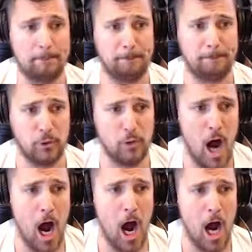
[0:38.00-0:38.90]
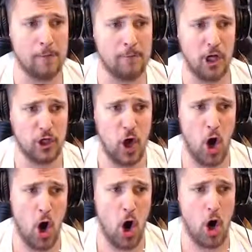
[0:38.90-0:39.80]
Prime
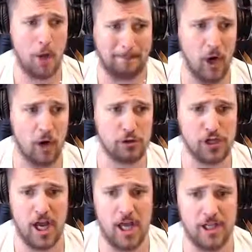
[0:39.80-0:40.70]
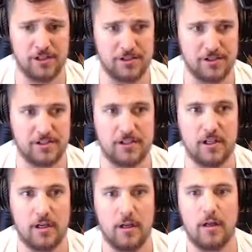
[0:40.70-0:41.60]
your potions!
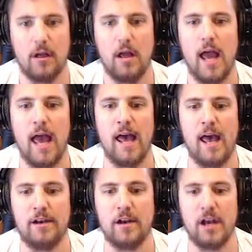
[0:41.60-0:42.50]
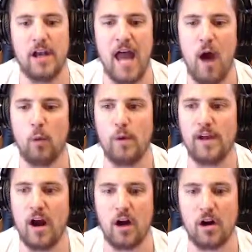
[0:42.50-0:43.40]
And now we
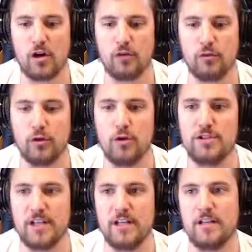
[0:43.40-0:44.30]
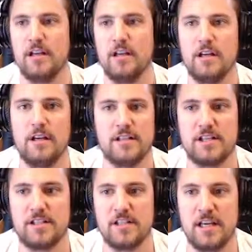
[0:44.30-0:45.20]
are cruising to
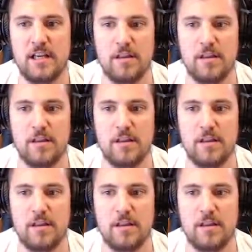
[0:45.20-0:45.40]
see the